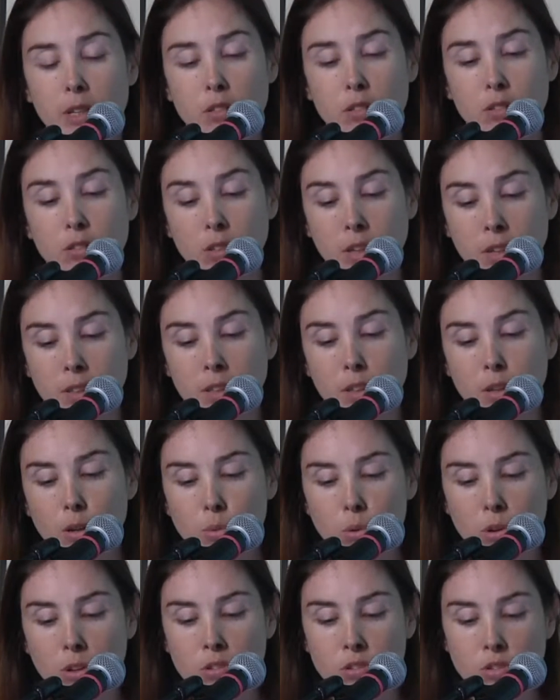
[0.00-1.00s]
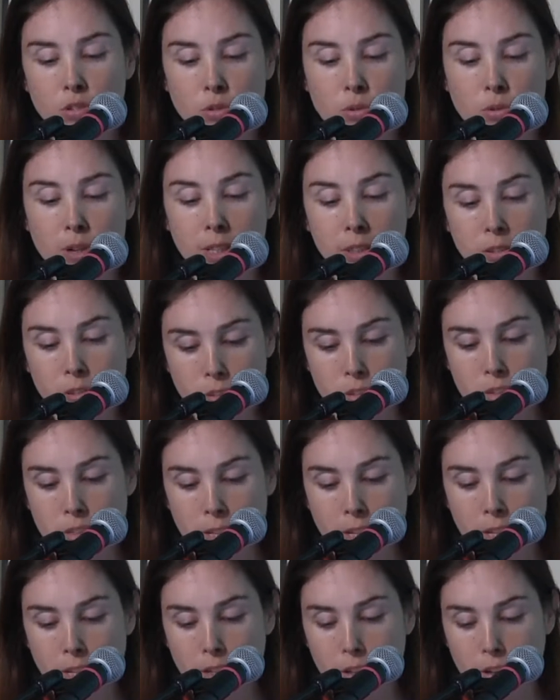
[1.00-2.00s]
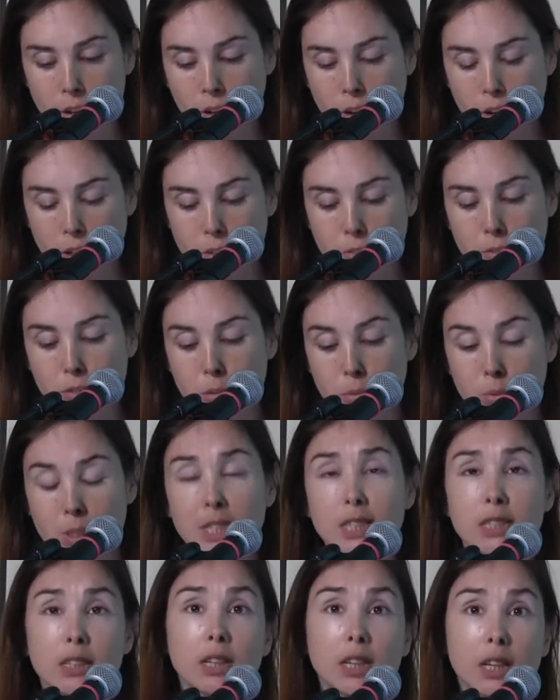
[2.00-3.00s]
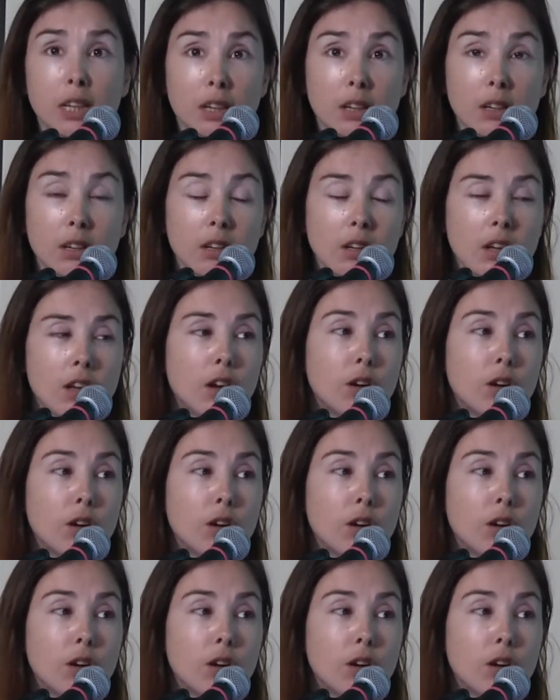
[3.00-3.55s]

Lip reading: So the idea was to understand all of the reasoning